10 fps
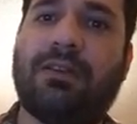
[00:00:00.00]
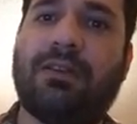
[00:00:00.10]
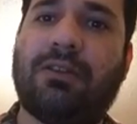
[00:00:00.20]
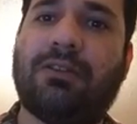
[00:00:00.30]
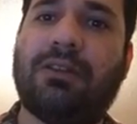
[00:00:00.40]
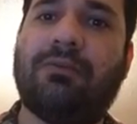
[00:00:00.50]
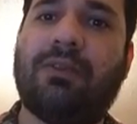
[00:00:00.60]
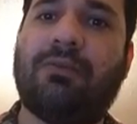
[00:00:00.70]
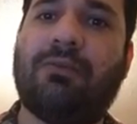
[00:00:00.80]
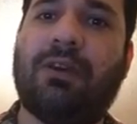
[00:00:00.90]
I thought it
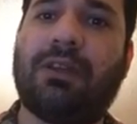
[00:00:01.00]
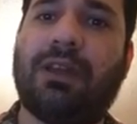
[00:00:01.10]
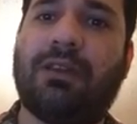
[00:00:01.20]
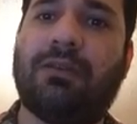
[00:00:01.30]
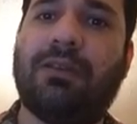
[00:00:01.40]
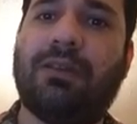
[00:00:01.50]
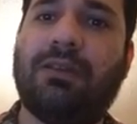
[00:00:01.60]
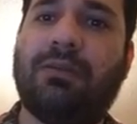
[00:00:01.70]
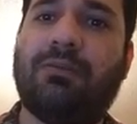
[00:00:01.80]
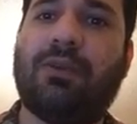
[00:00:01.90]
was 1K,
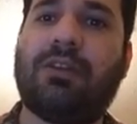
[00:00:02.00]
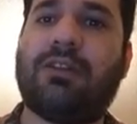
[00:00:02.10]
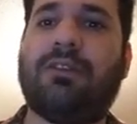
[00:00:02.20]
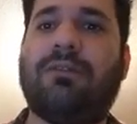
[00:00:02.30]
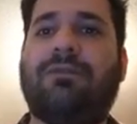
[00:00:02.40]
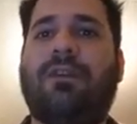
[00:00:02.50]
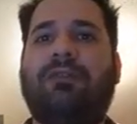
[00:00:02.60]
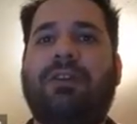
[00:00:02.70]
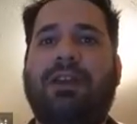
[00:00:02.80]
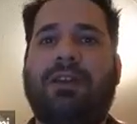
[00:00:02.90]
positive
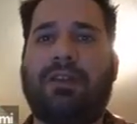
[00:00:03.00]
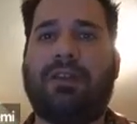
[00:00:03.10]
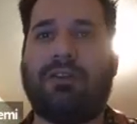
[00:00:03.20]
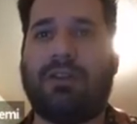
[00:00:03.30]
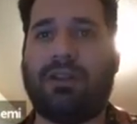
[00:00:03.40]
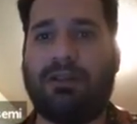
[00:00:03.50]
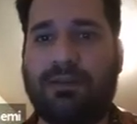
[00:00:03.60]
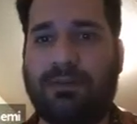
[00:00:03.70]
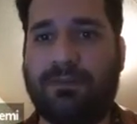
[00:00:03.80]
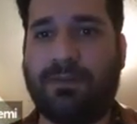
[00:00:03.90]
5K external,
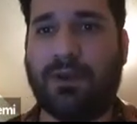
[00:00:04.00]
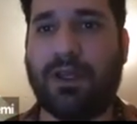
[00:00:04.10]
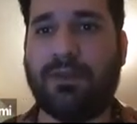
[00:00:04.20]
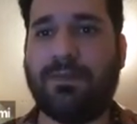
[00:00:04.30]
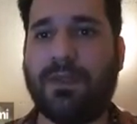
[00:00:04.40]
right?